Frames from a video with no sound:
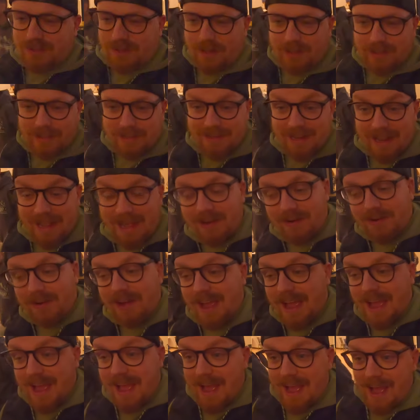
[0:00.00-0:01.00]
solid. Now,
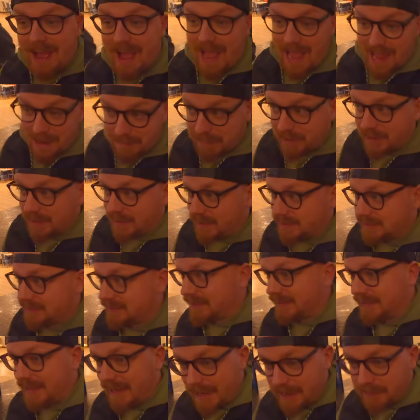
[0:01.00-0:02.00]
Emma needs
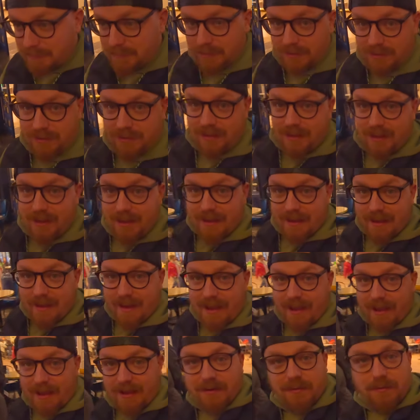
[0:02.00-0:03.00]
to gamble
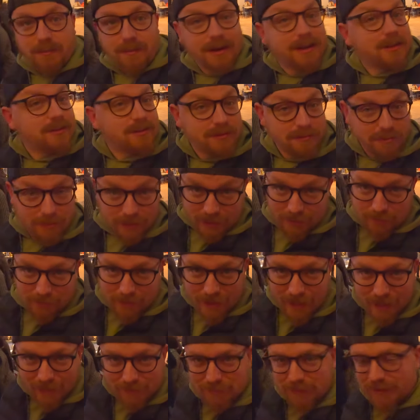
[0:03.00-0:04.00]
and win us some money
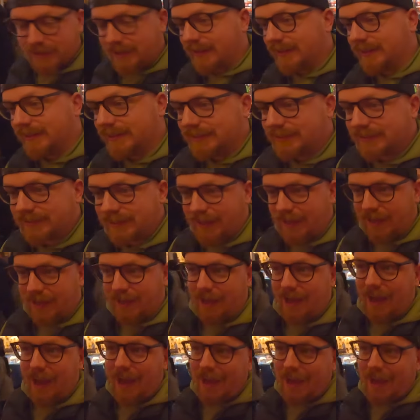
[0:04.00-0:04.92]
back because uh,